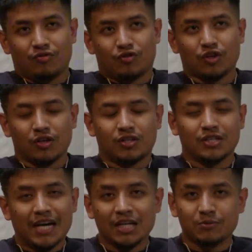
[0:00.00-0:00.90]
the
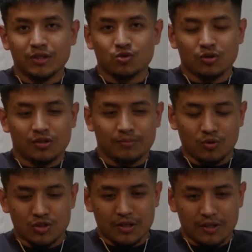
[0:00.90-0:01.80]
detachment is one of
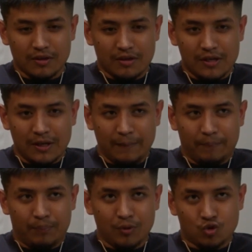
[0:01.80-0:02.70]
the
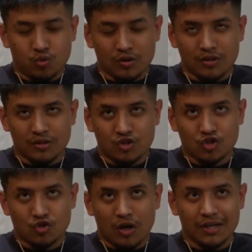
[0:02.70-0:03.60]
it's one of the
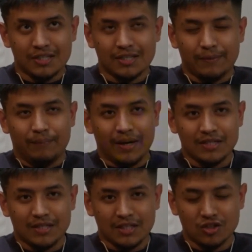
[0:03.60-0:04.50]
strongest and
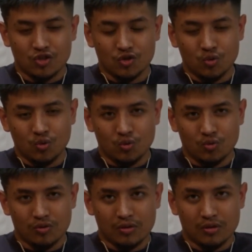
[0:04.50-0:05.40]
best things you
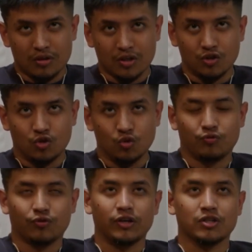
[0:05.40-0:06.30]
could do
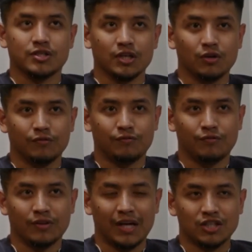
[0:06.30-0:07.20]
for yourself,
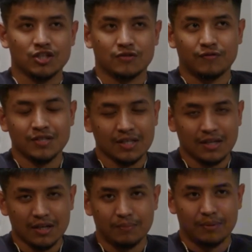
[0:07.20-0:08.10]
not just
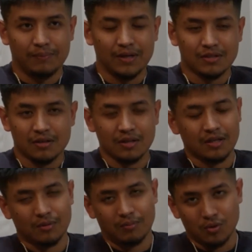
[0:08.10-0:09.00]
physically but mentally
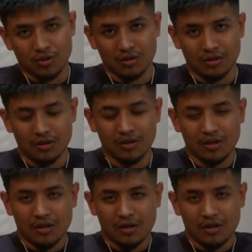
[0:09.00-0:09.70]
and emotionally.